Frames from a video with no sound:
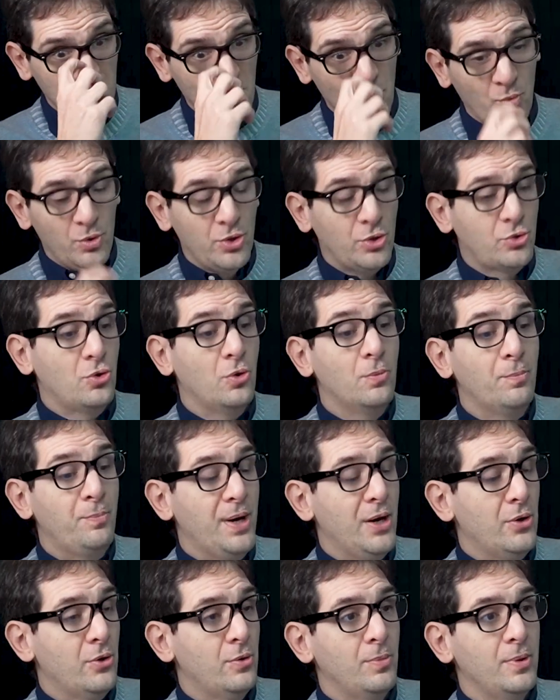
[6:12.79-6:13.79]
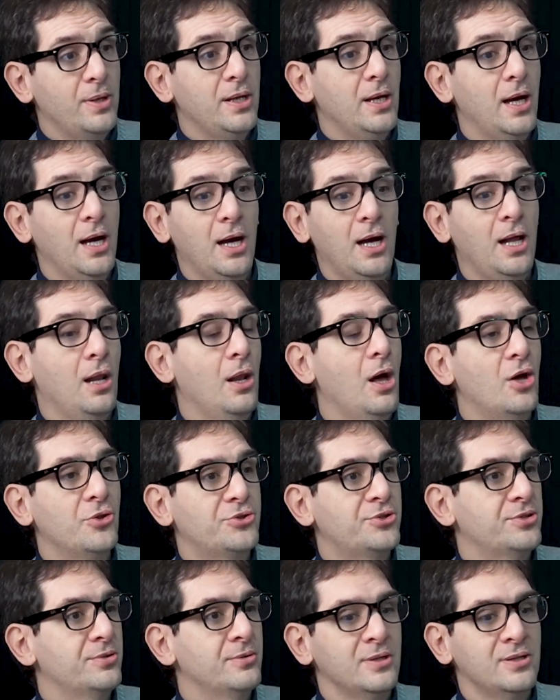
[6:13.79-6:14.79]
were comparably a
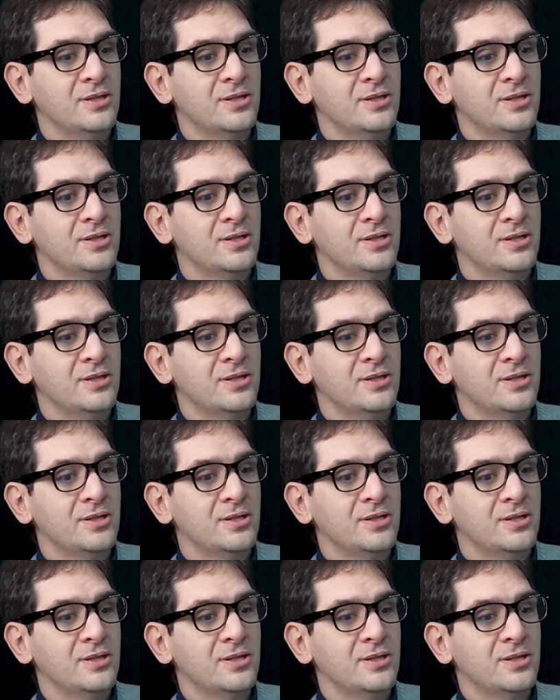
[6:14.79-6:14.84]
lot